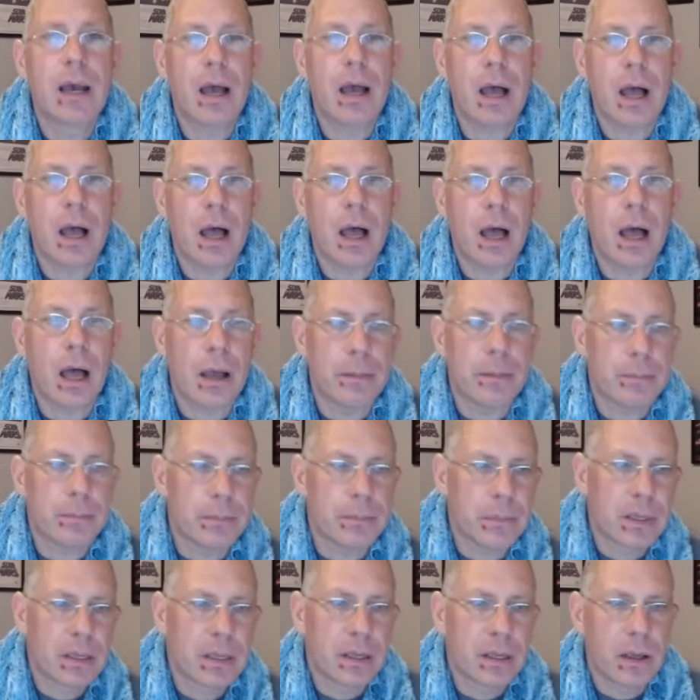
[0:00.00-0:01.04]
Um,
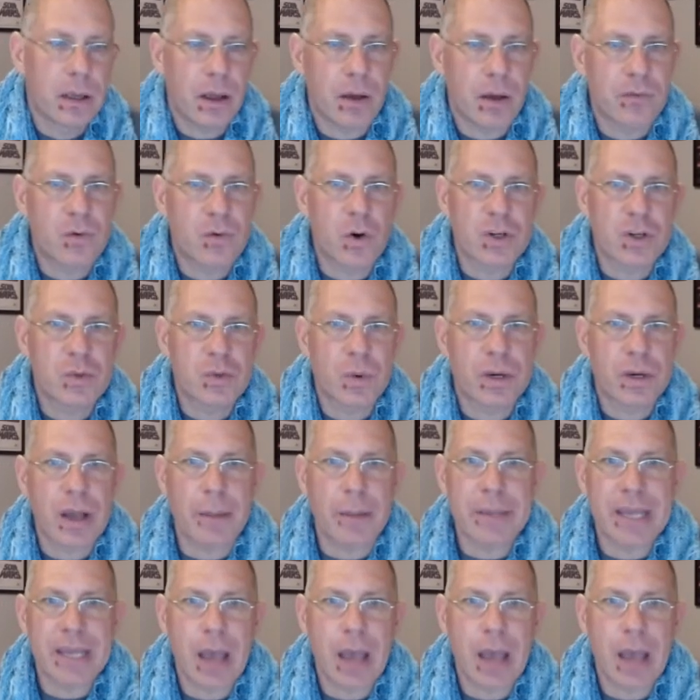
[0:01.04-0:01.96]
of course, we're coming